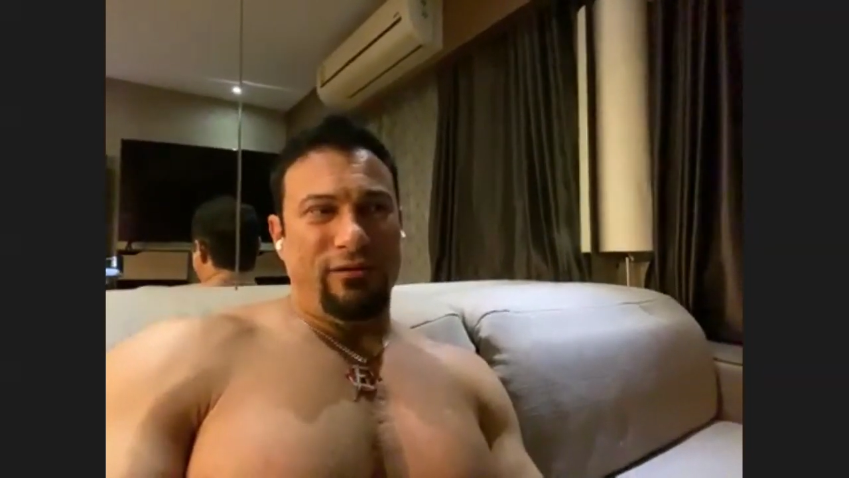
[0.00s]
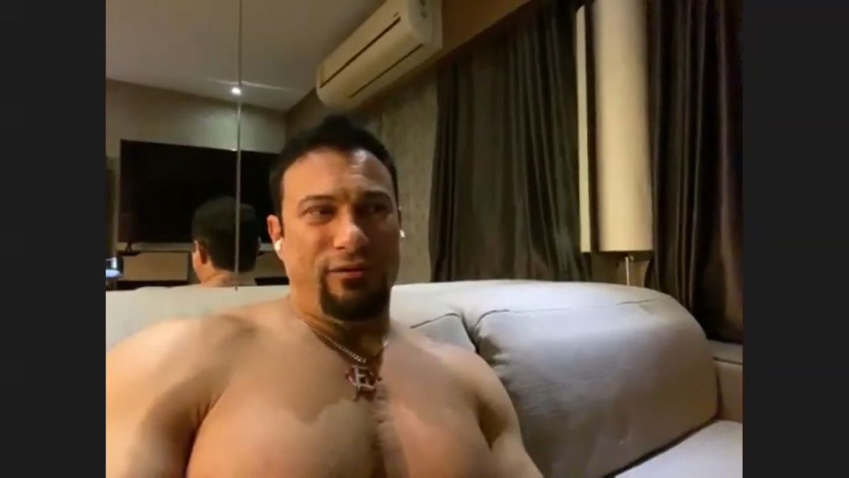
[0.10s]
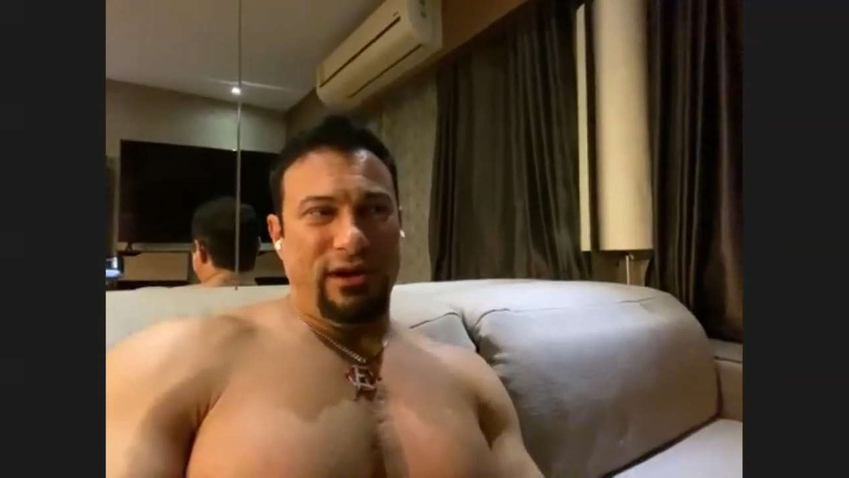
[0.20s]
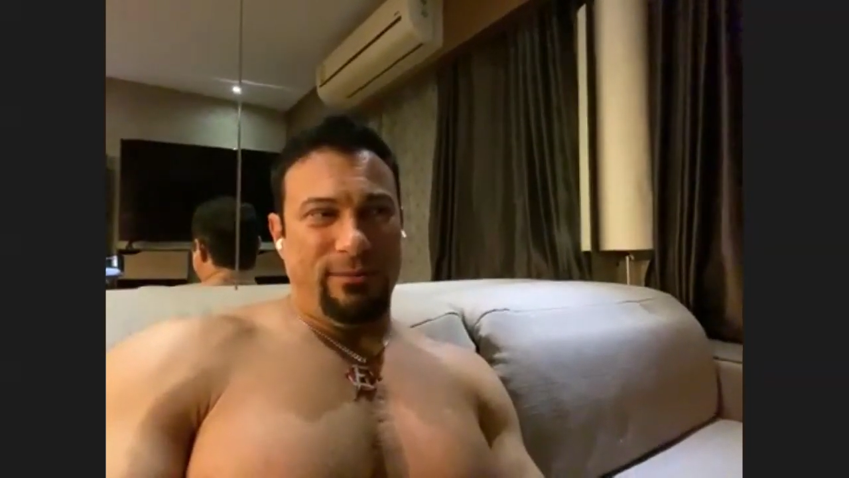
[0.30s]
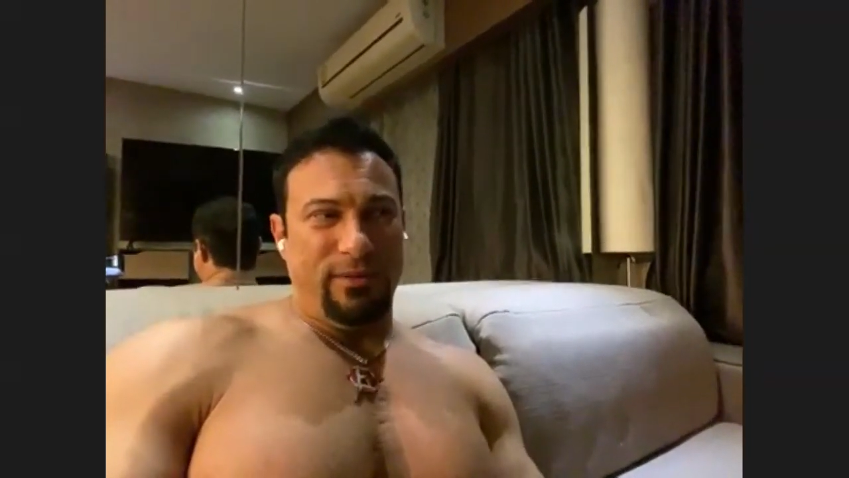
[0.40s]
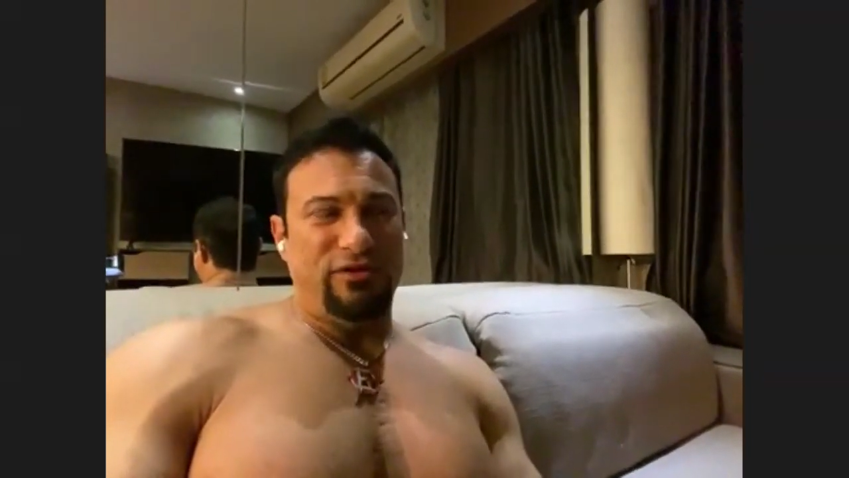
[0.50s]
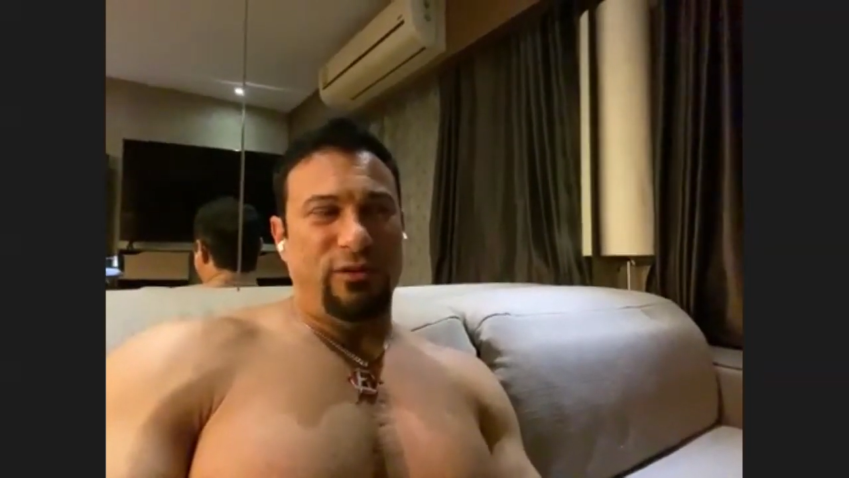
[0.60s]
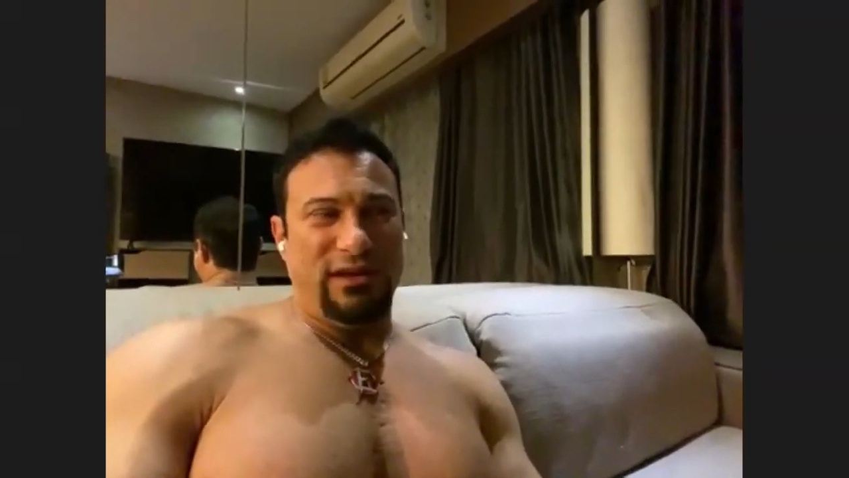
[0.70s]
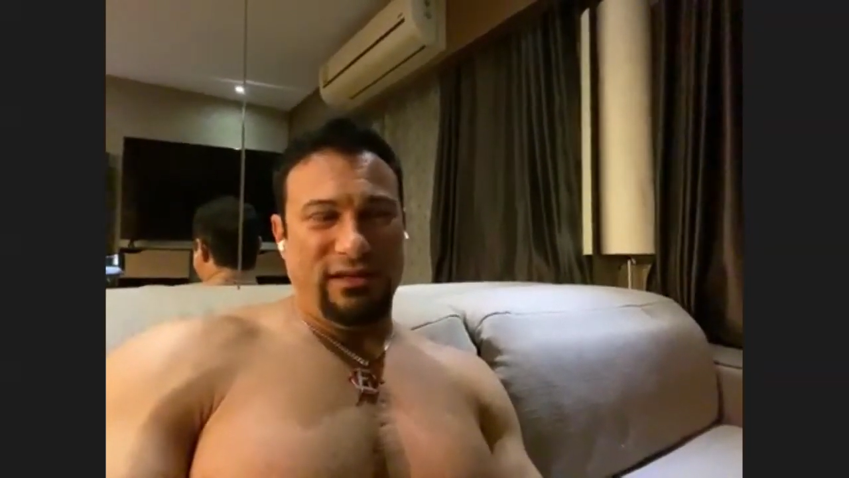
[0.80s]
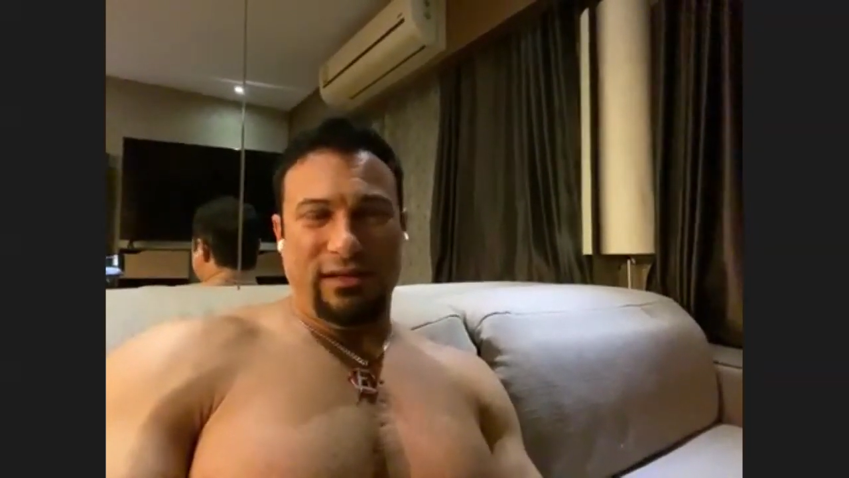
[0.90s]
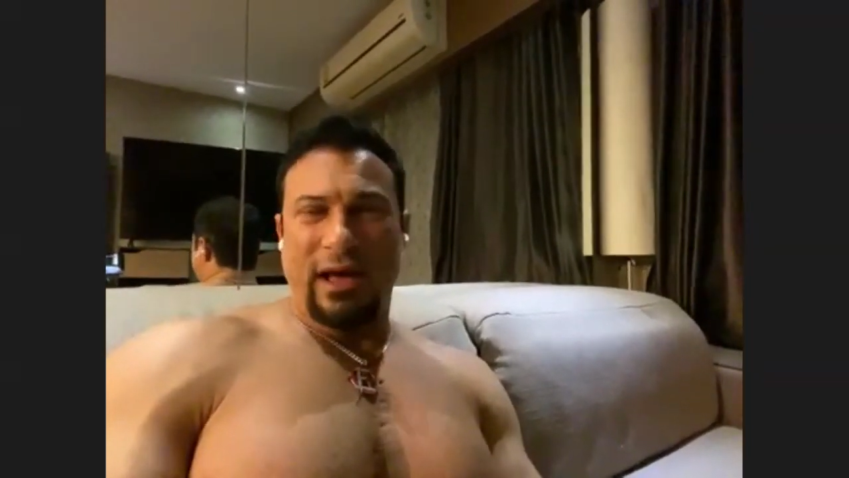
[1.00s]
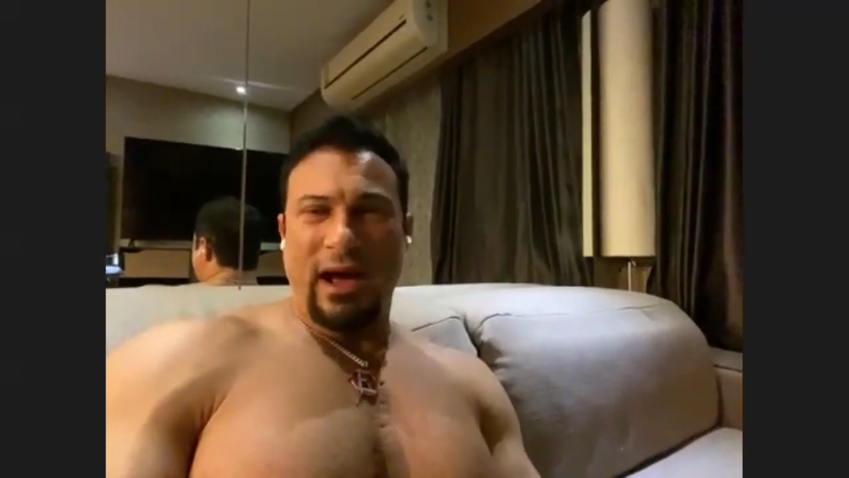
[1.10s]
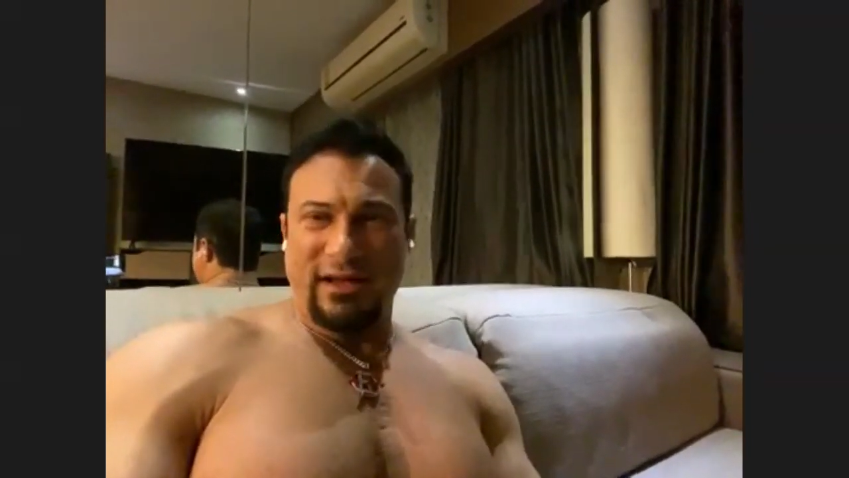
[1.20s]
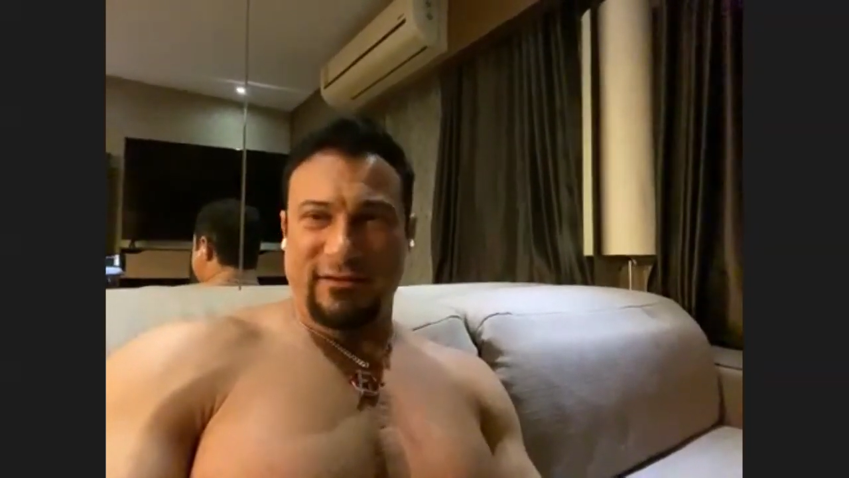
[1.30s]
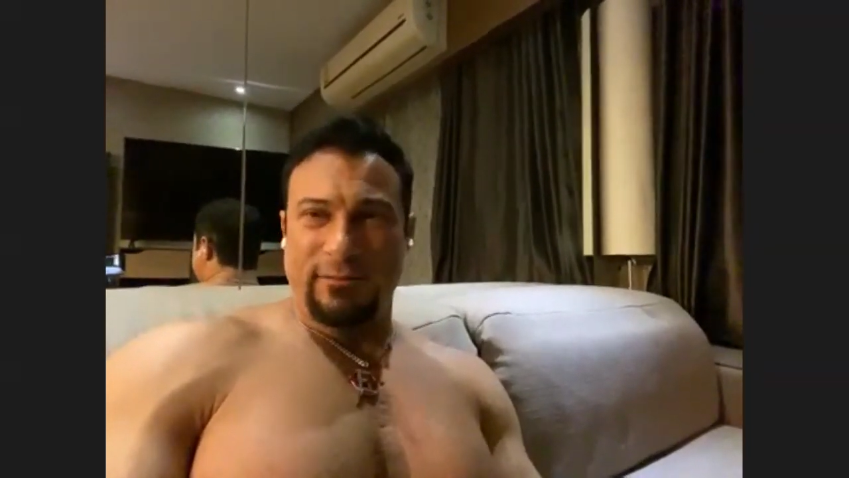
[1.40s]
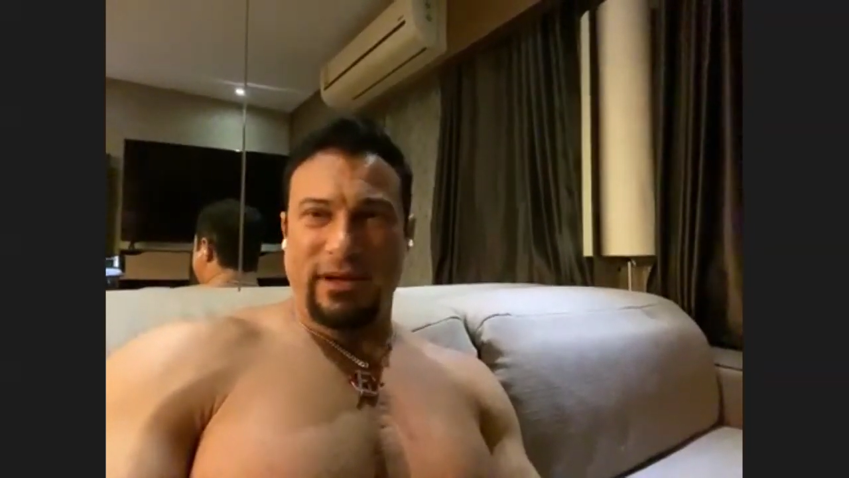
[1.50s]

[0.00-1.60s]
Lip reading: read between the lines,